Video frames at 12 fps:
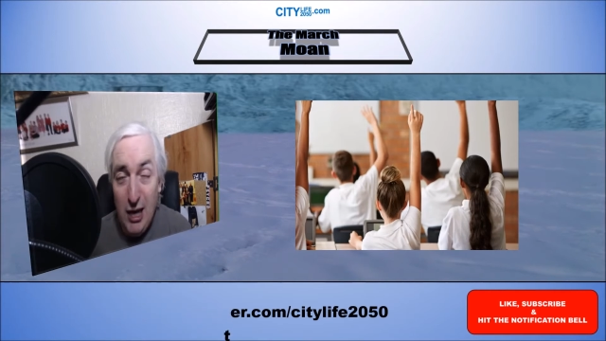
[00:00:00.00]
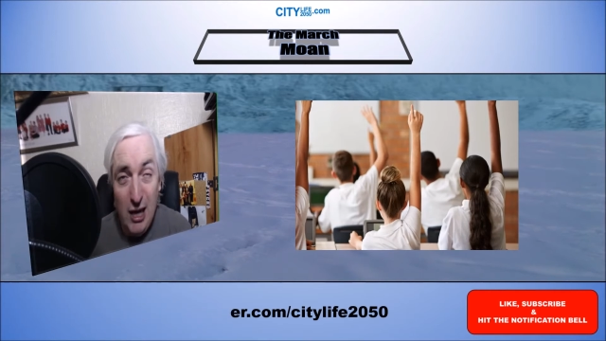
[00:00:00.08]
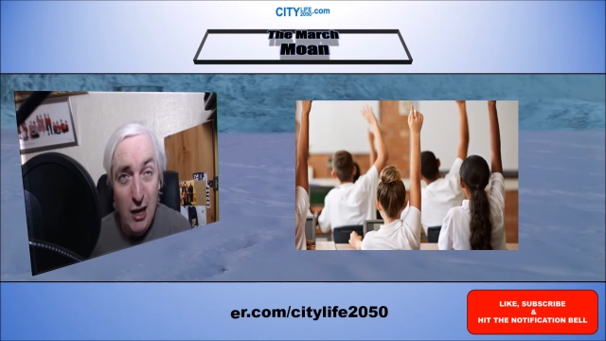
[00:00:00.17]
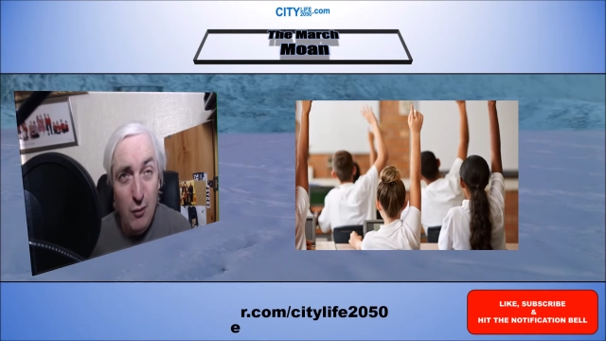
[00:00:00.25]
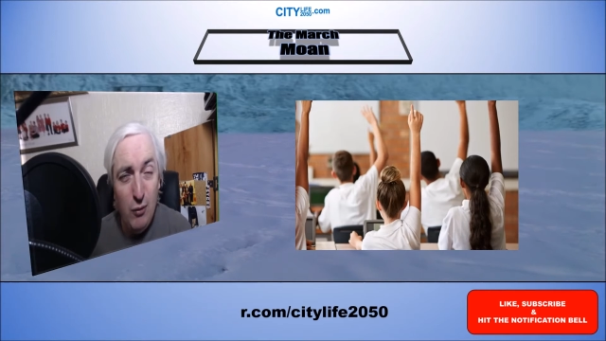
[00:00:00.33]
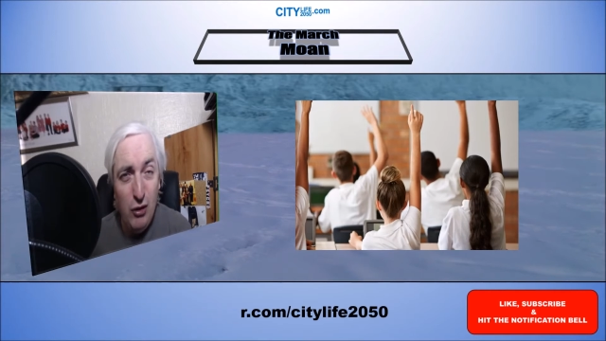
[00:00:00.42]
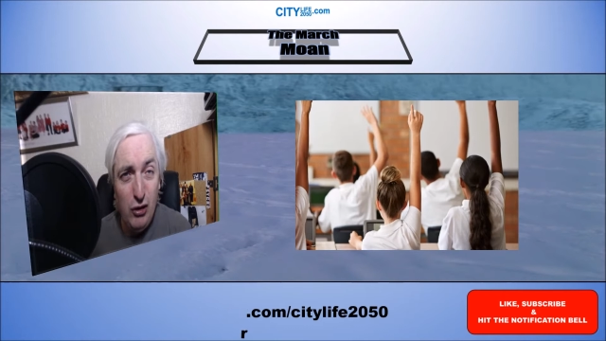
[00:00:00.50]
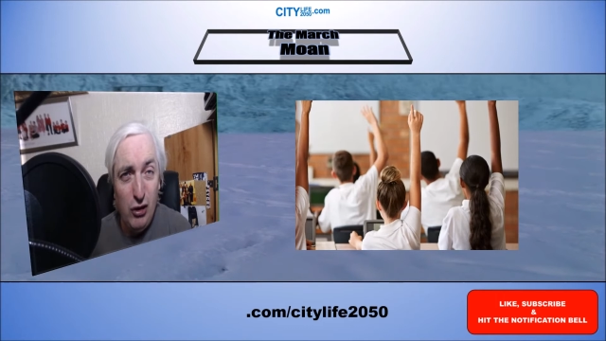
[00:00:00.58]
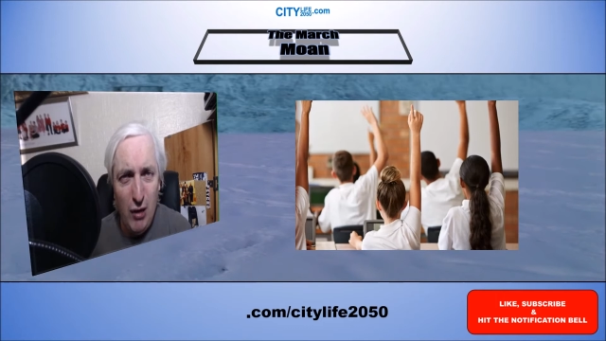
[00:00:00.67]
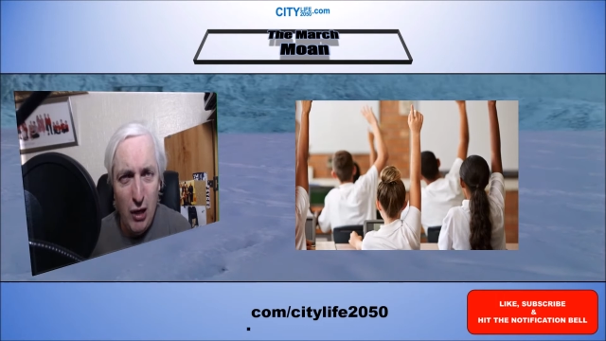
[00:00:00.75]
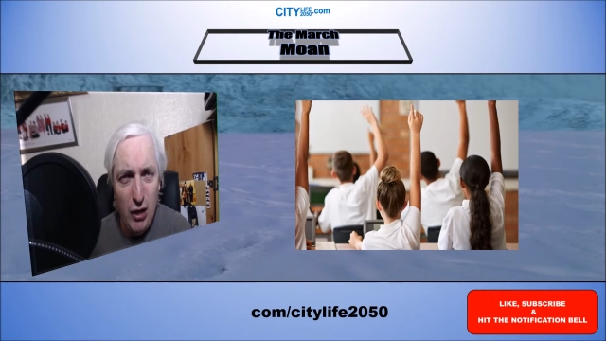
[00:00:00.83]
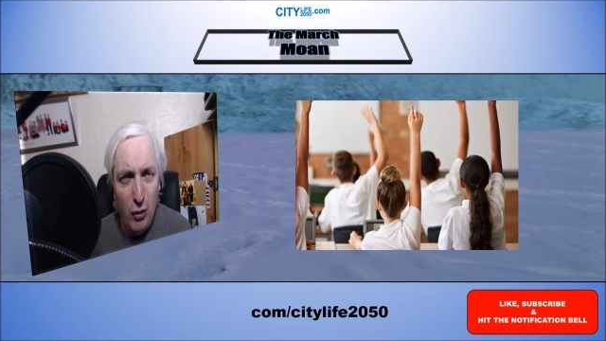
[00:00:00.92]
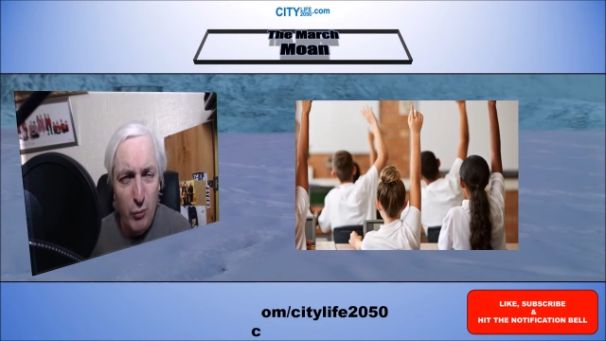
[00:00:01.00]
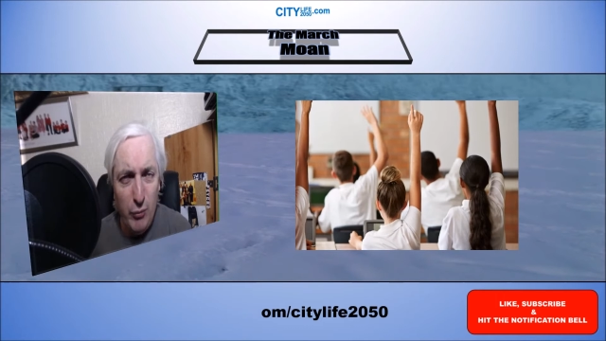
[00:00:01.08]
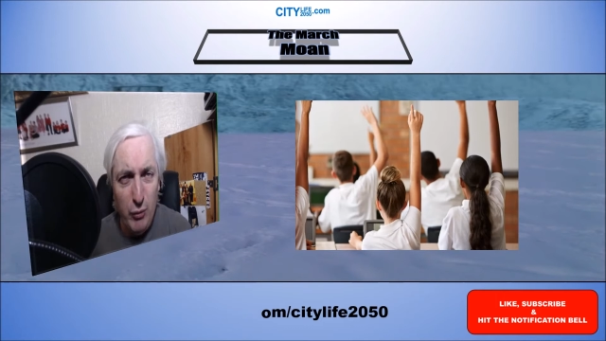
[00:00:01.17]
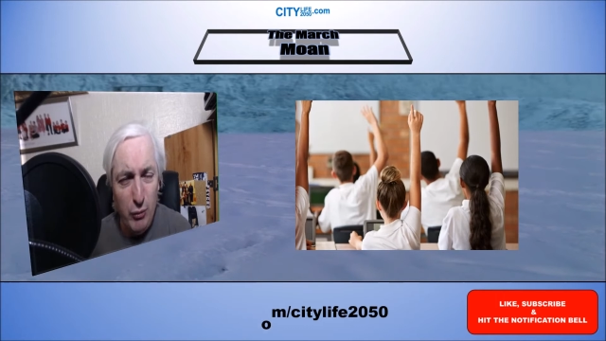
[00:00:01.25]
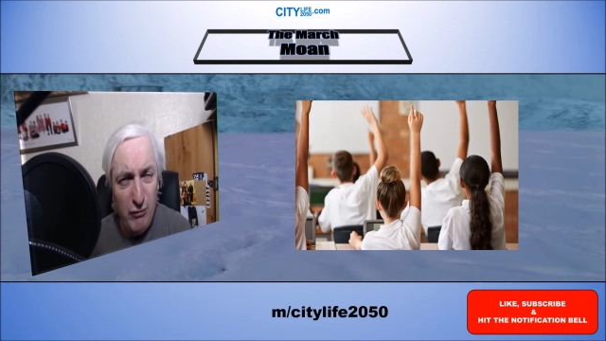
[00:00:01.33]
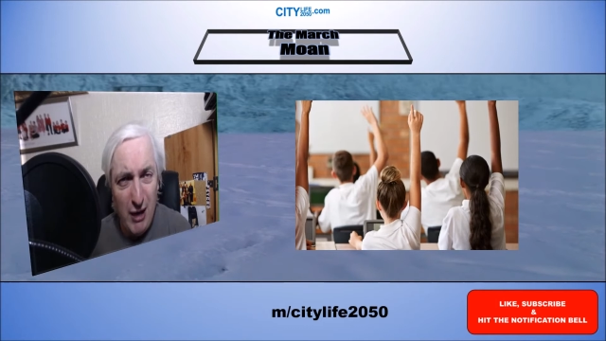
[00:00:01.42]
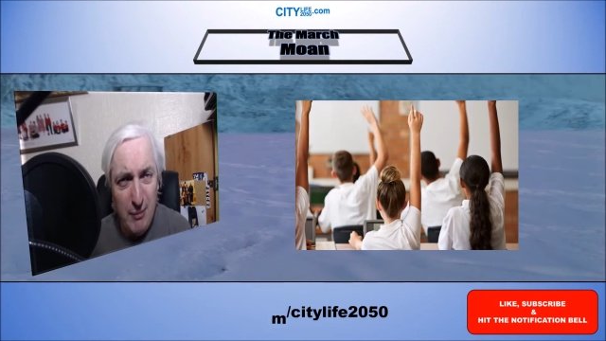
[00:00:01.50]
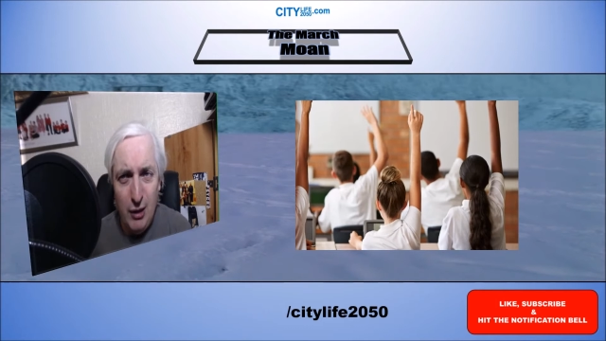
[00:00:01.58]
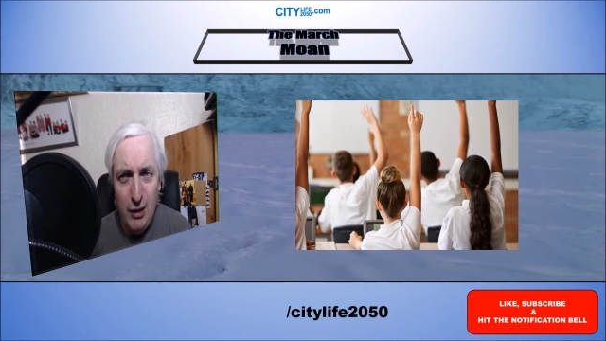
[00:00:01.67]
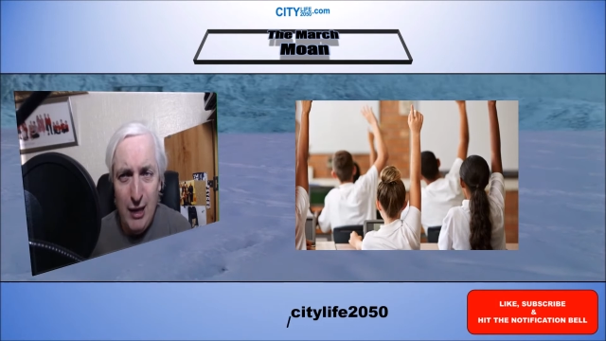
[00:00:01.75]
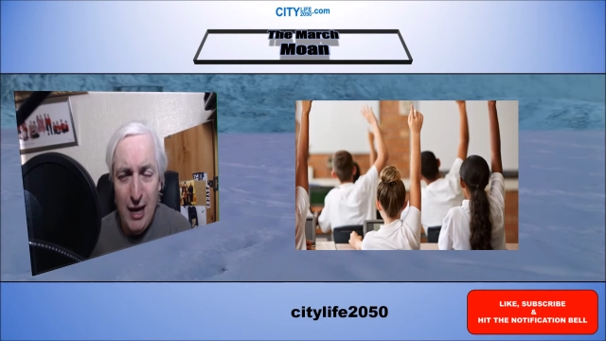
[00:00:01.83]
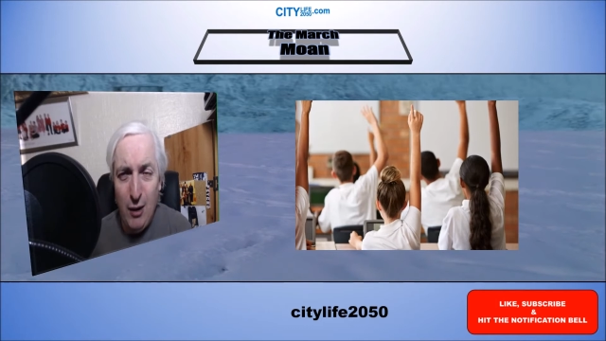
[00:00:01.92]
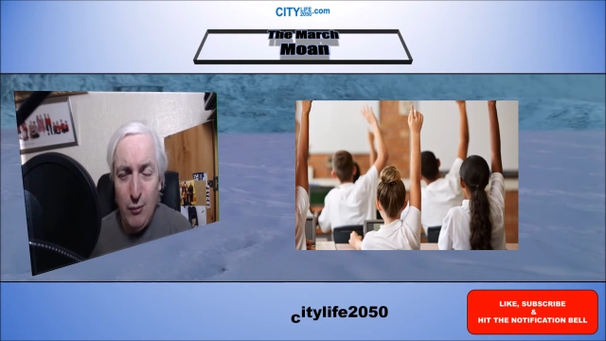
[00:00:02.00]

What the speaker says: It was a young woman who was raped. Now,